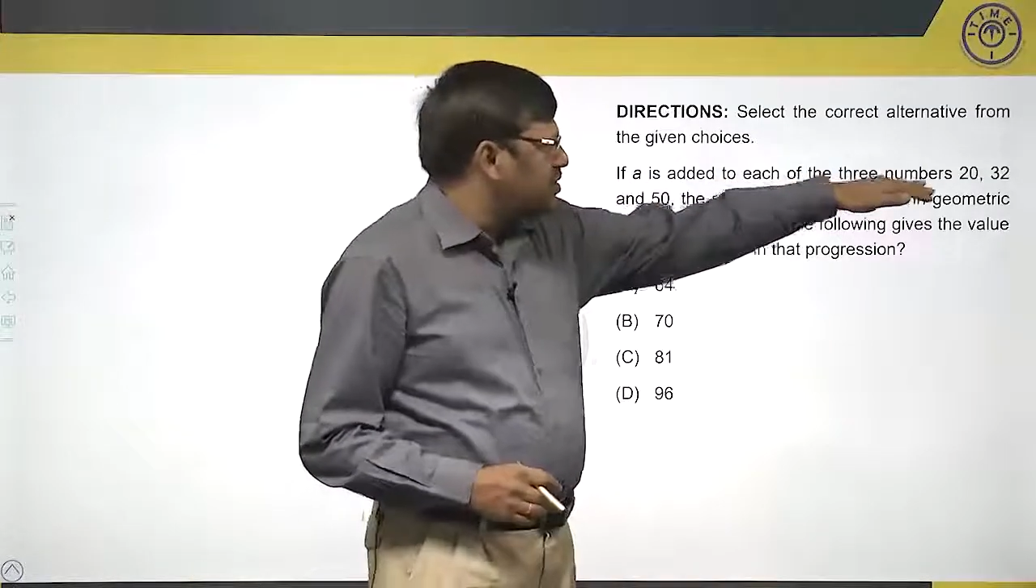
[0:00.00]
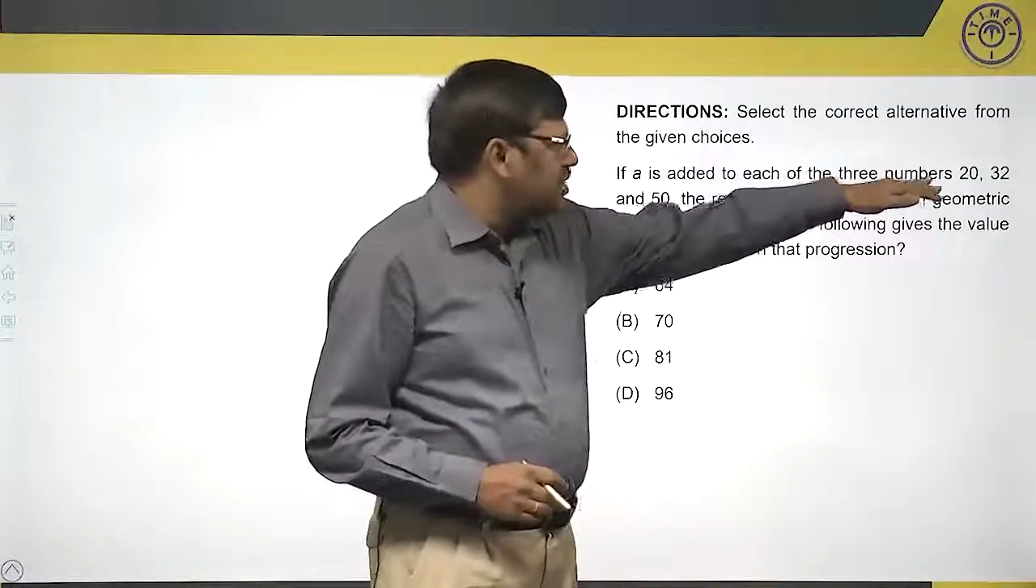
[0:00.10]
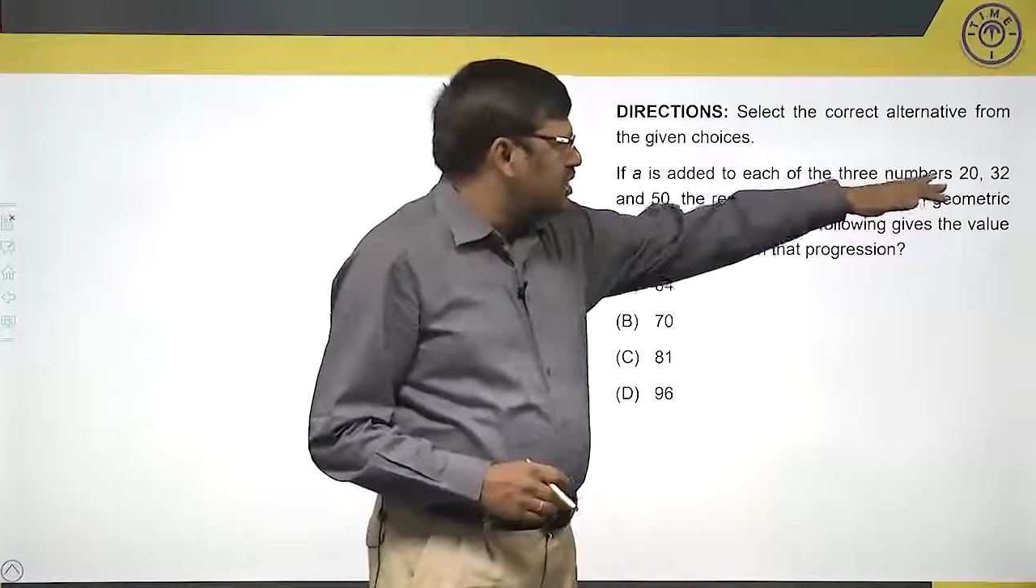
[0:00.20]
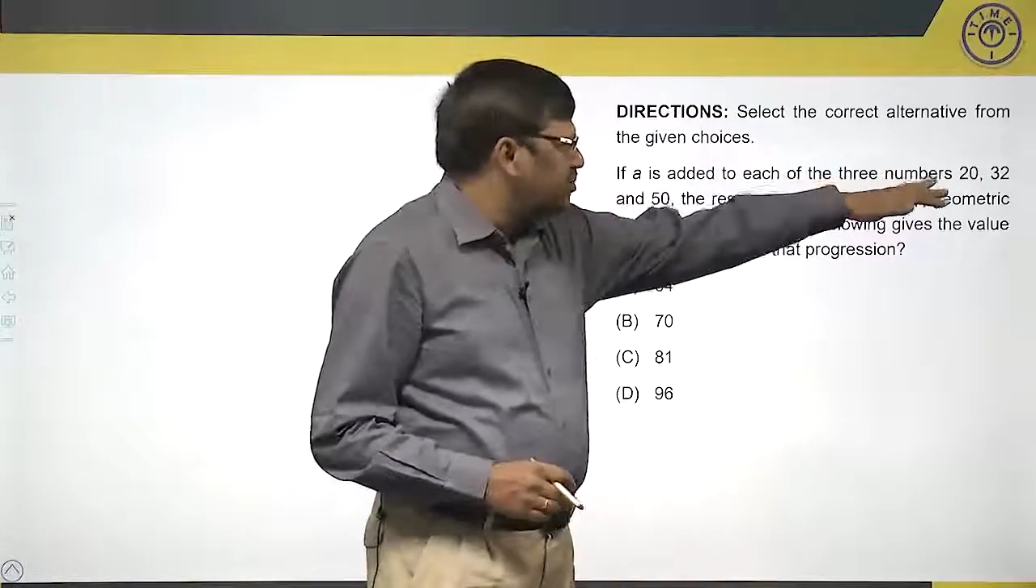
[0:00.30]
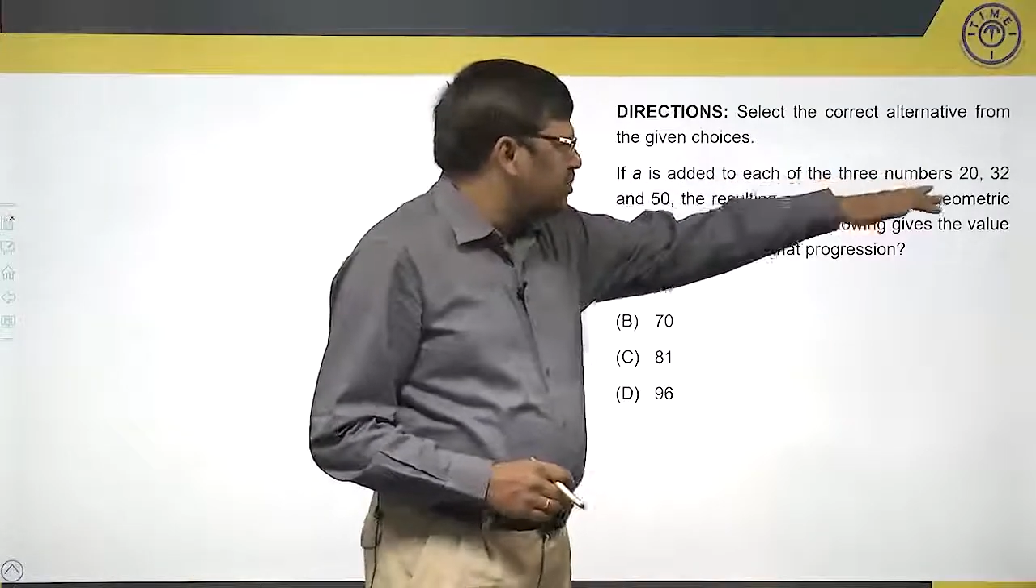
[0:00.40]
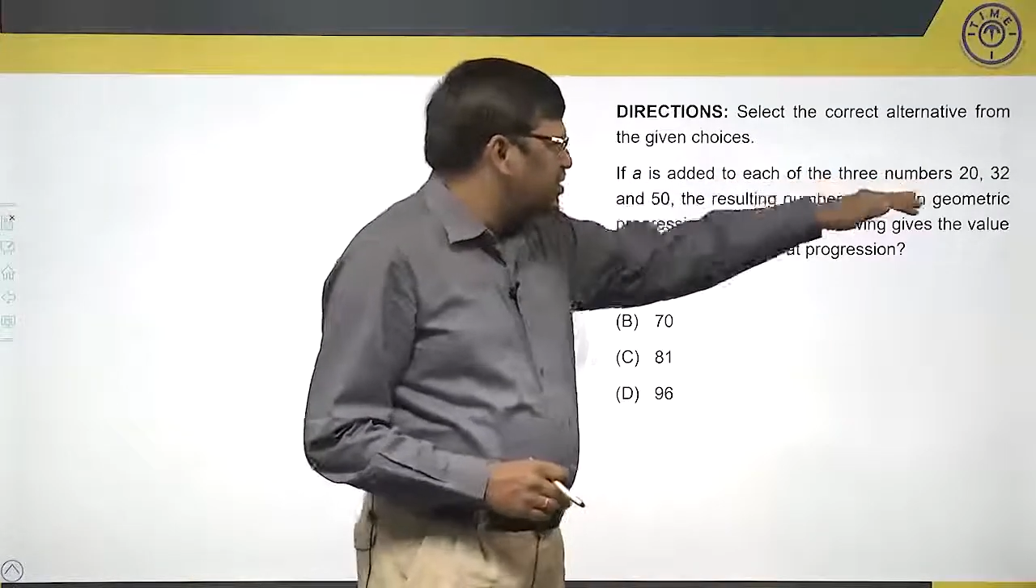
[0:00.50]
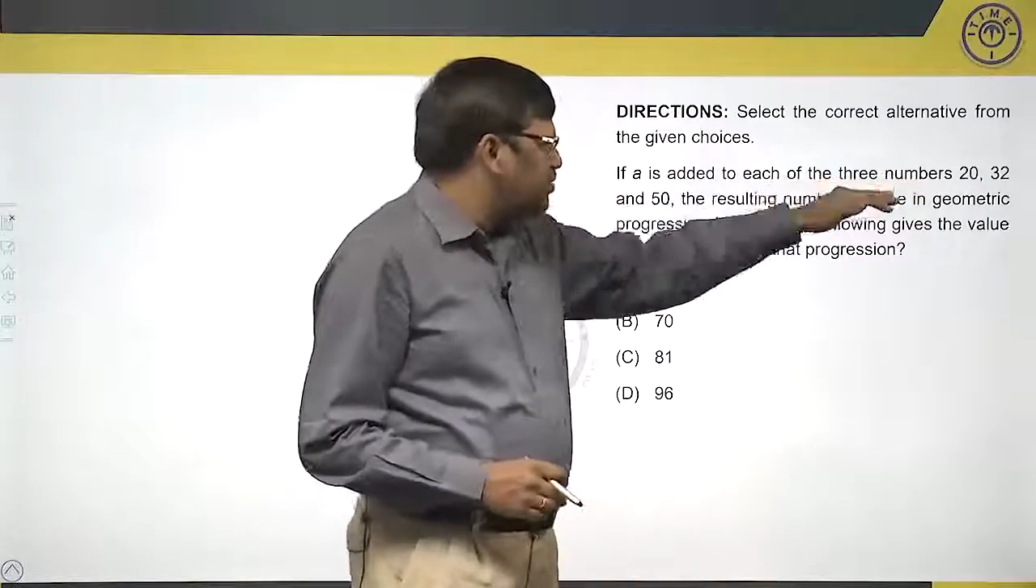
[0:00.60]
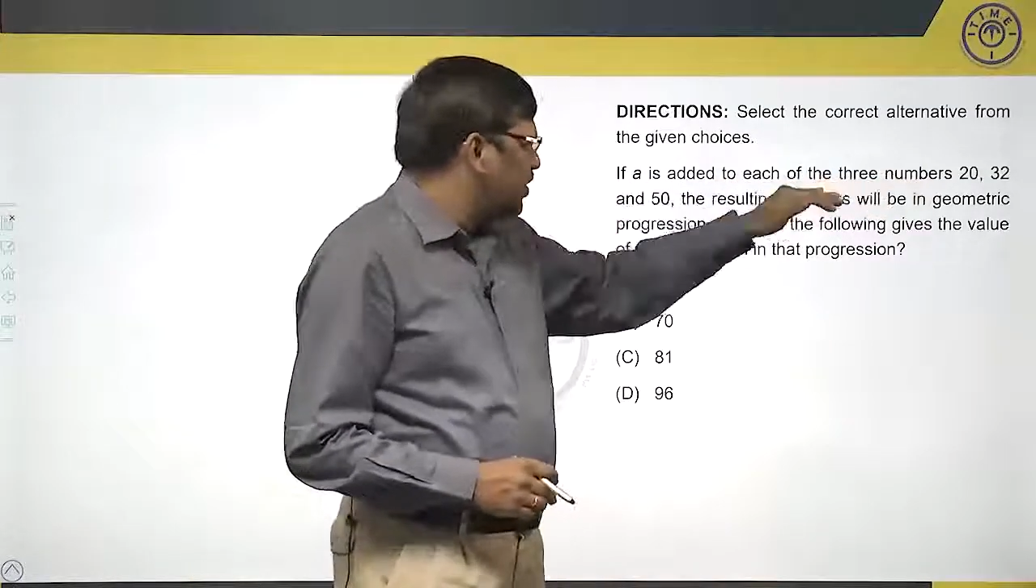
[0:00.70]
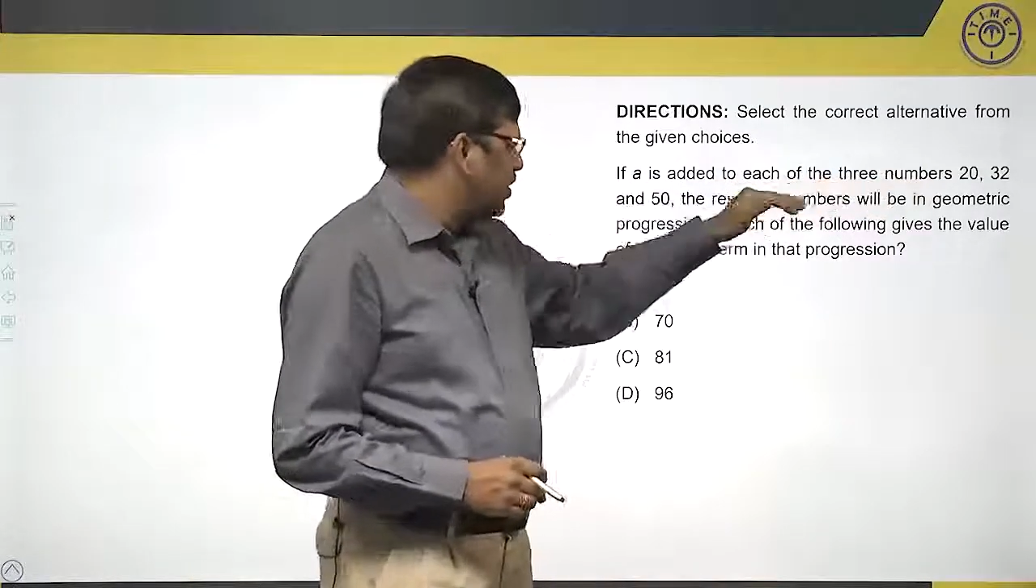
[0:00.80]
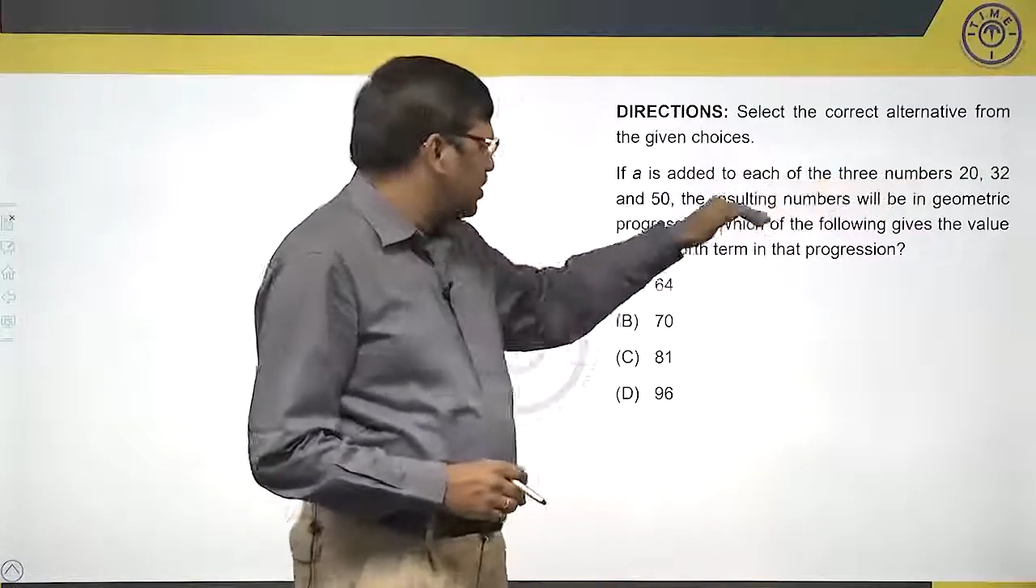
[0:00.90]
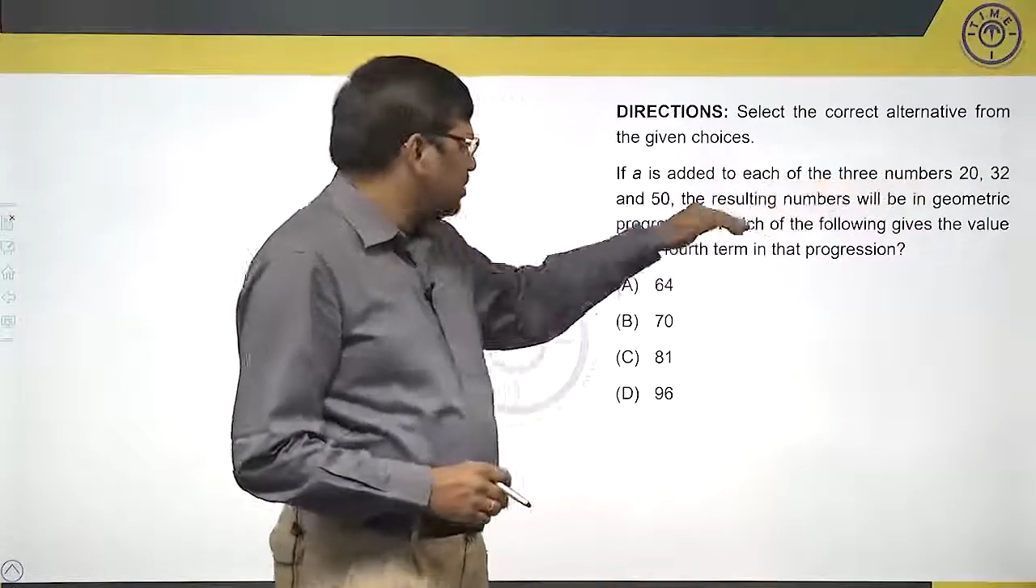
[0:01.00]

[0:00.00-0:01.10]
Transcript: three numbers 20,